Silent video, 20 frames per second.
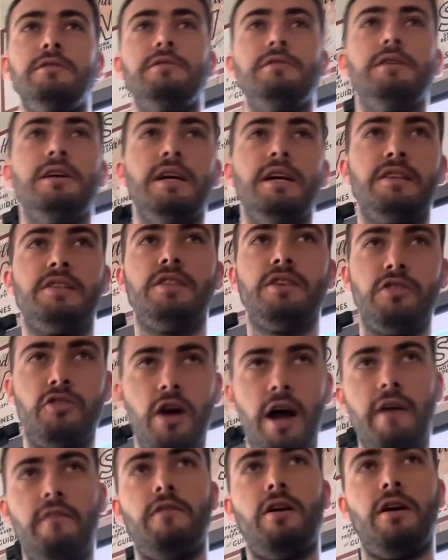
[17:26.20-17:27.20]
is
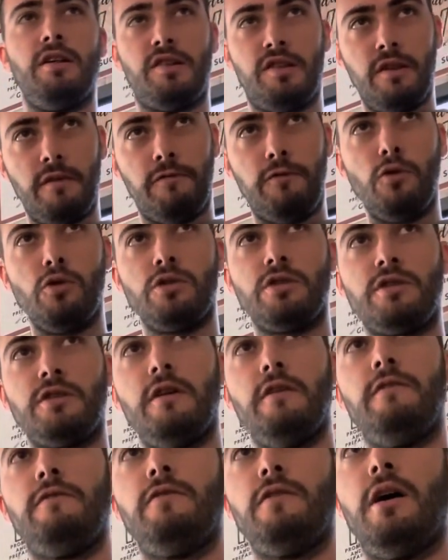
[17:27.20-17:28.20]
the force
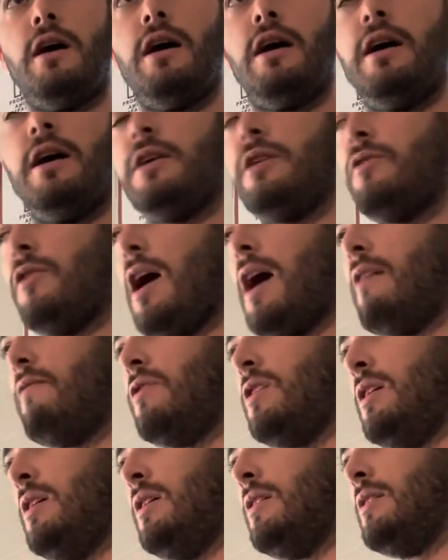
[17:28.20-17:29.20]
of
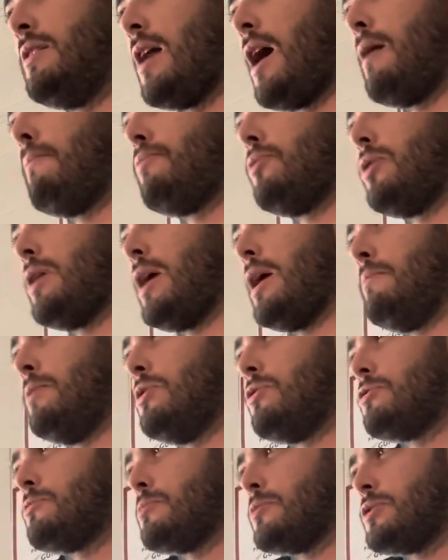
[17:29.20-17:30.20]
gravity 9.8
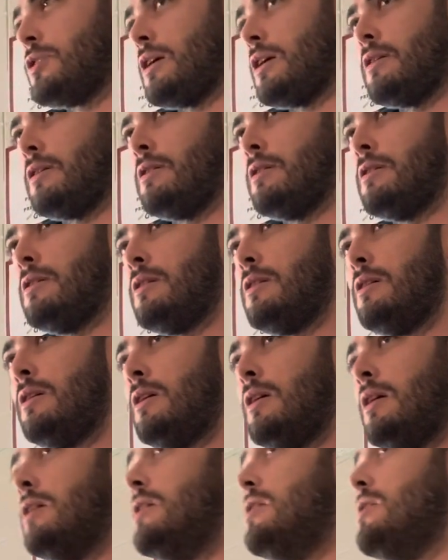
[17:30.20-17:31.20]
meters per second?
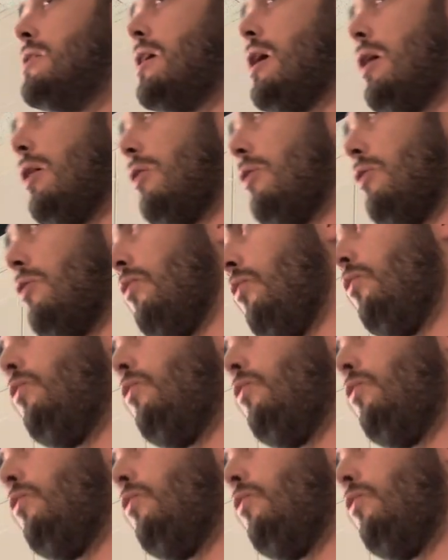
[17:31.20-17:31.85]
No.